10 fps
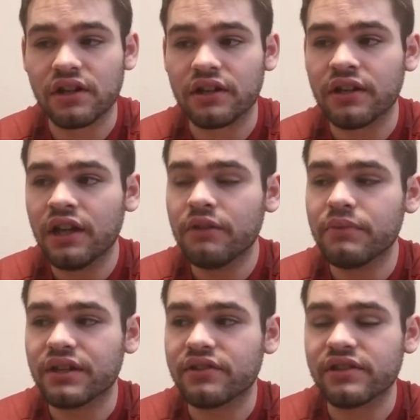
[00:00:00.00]
done
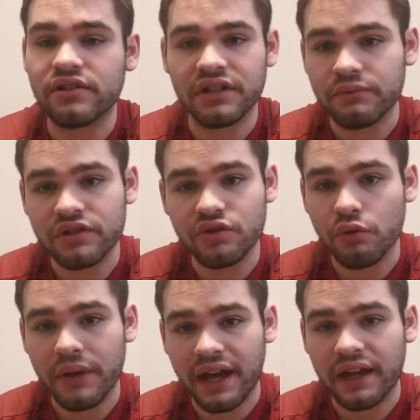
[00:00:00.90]
because the internet was
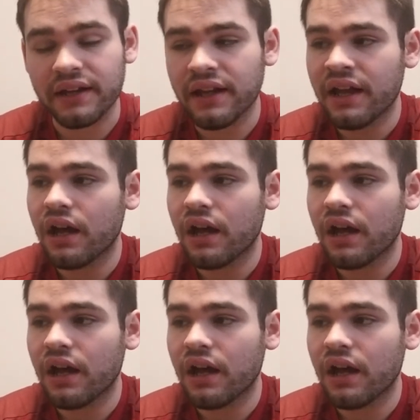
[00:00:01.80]
so bad.